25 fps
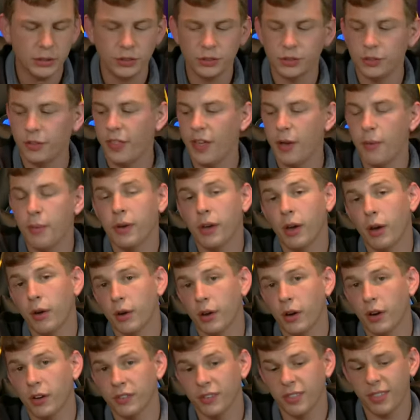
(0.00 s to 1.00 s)
So there we
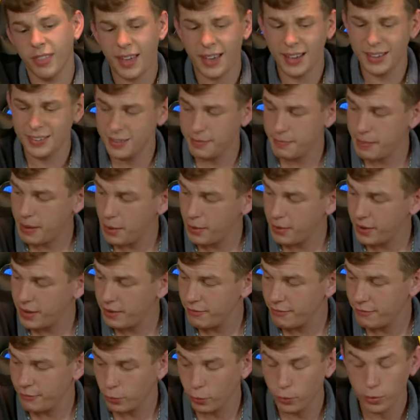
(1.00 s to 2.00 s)
go guys, that is about
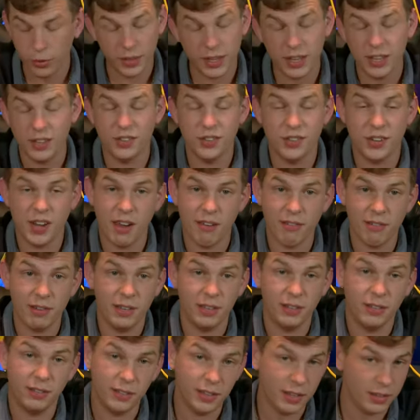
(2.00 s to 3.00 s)
it for the
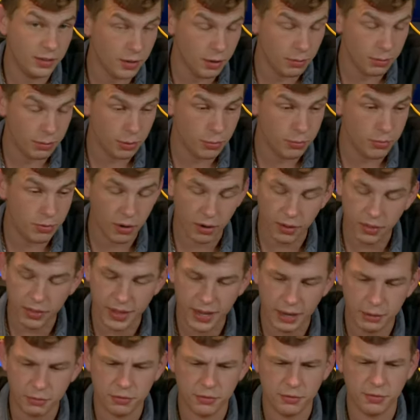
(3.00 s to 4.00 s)
Cherry
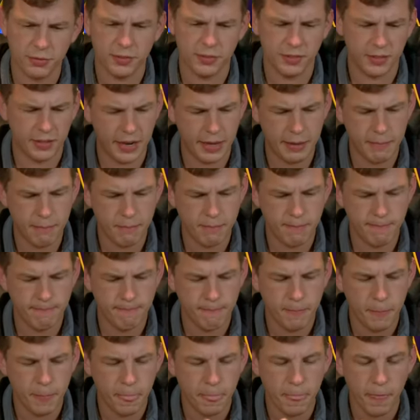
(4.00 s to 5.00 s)
DW9000 Slim.
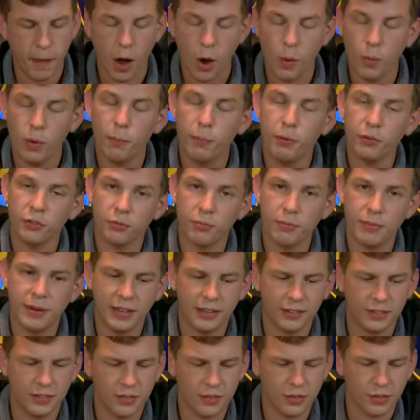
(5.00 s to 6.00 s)
I will put some
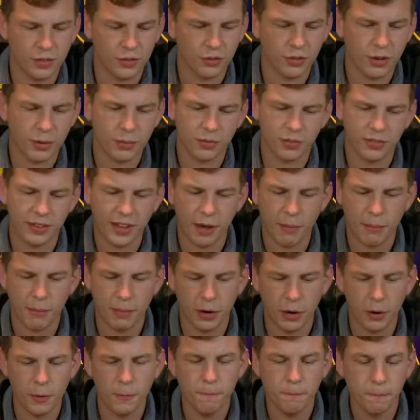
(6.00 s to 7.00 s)
links in the description down
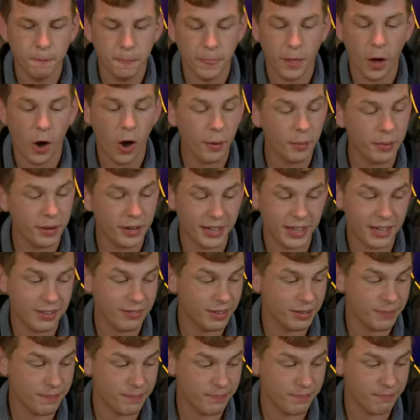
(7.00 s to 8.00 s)
below. I'm going to
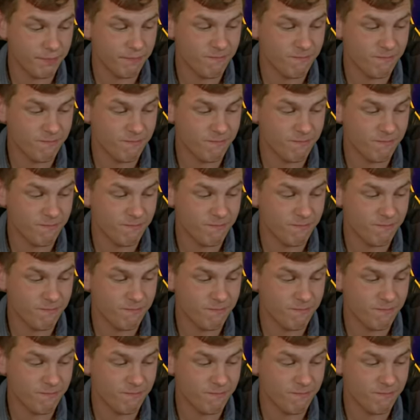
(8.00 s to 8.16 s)
give it,